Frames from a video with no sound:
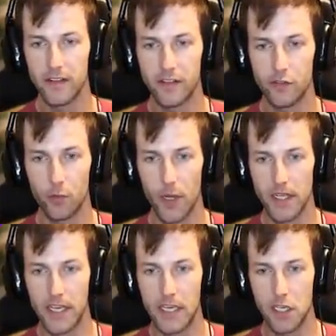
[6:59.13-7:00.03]
has this
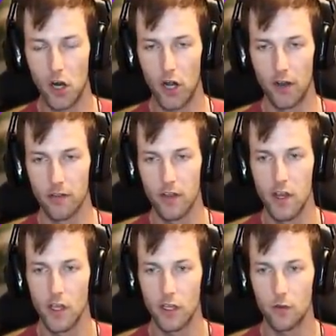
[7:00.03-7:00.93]
red key card?
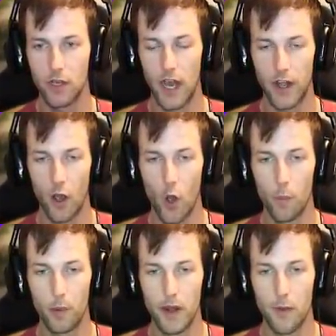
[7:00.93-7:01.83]
You gotta
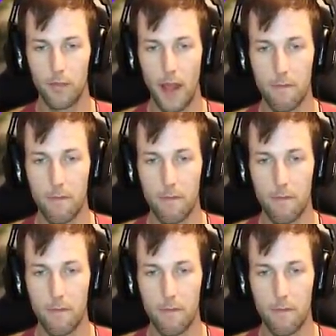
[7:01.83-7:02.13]
open up